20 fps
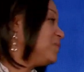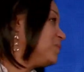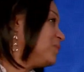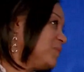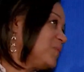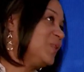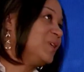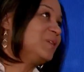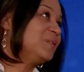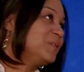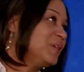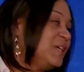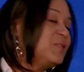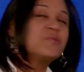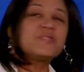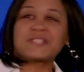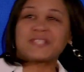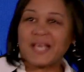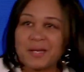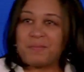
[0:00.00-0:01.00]
well, he was
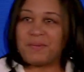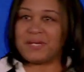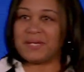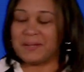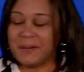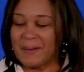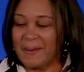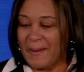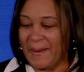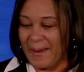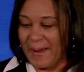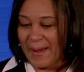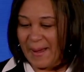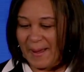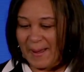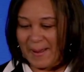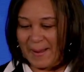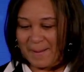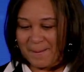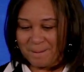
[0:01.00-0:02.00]
AB.
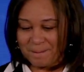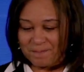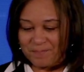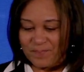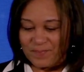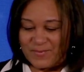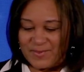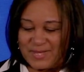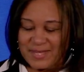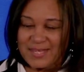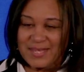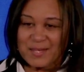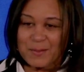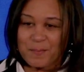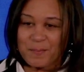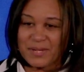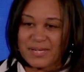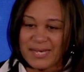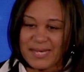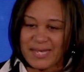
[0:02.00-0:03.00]
Um,
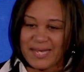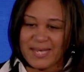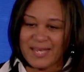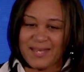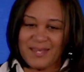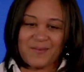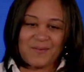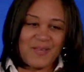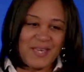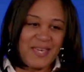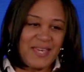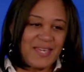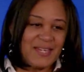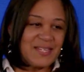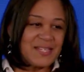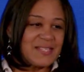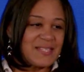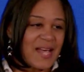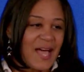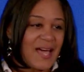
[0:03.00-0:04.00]
but he, he
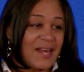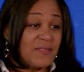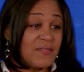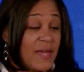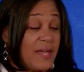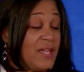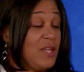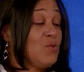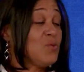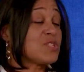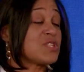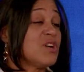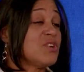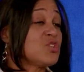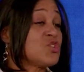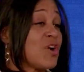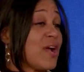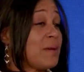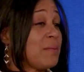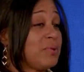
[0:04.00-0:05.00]
decided that he was going to
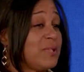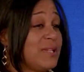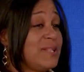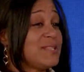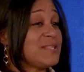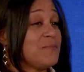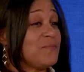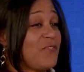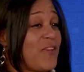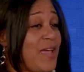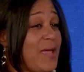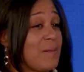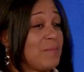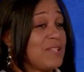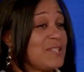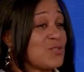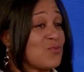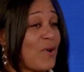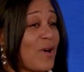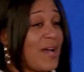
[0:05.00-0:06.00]
try to blend some
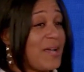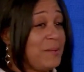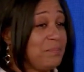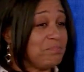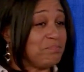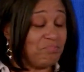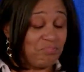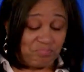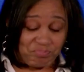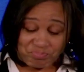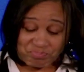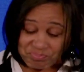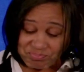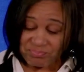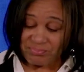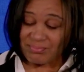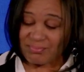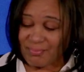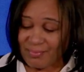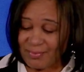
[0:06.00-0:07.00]
families, right?
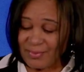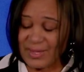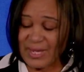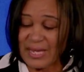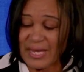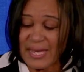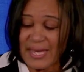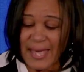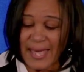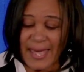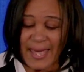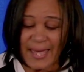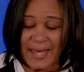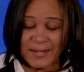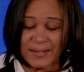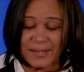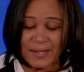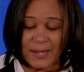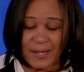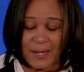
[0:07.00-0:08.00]

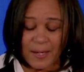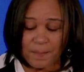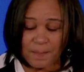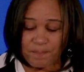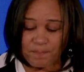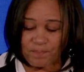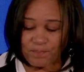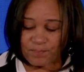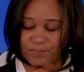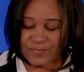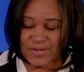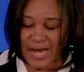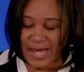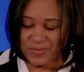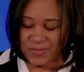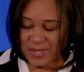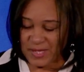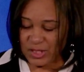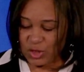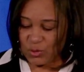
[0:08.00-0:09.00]
And um, I
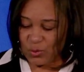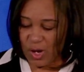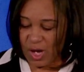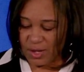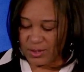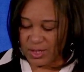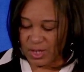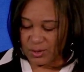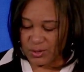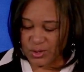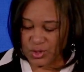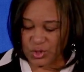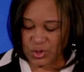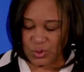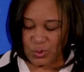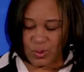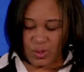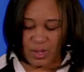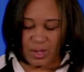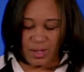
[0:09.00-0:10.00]
think you all know the
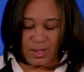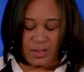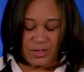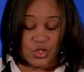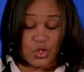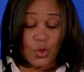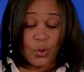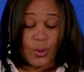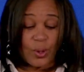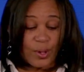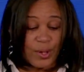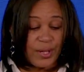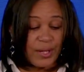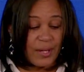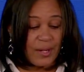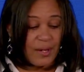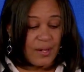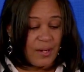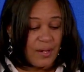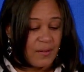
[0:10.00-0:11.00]
story, story
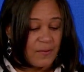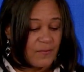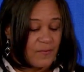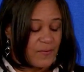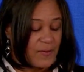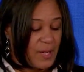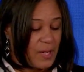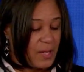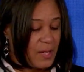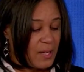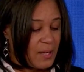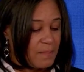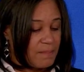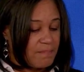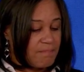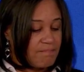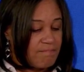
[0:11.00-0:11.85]
of um,